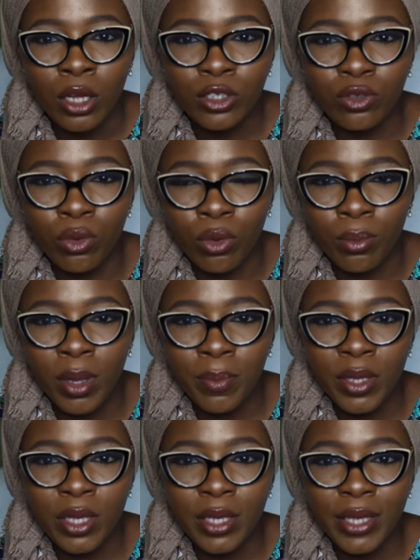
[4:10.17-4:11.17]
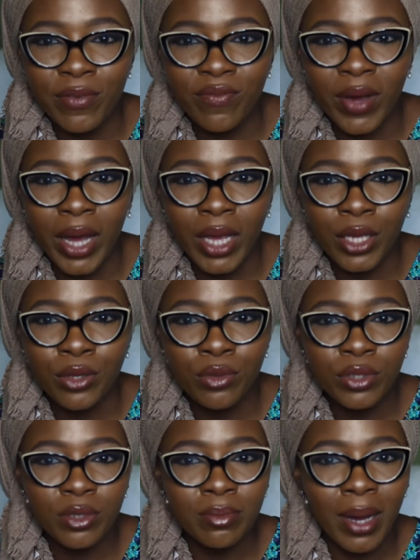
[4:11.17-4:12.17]
So maybe if I
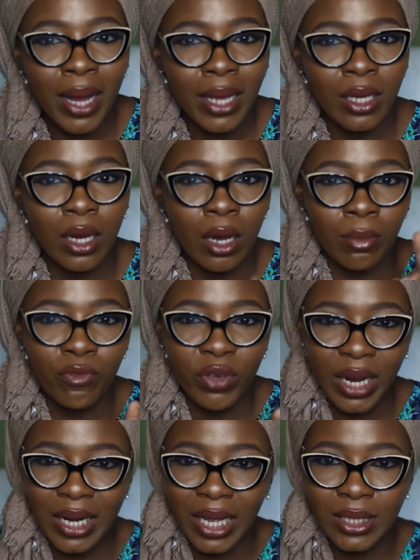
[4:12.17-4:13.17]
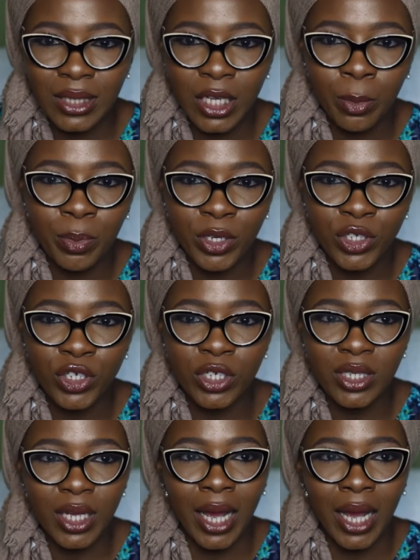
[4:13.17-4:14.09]
use my ring light to take pictures,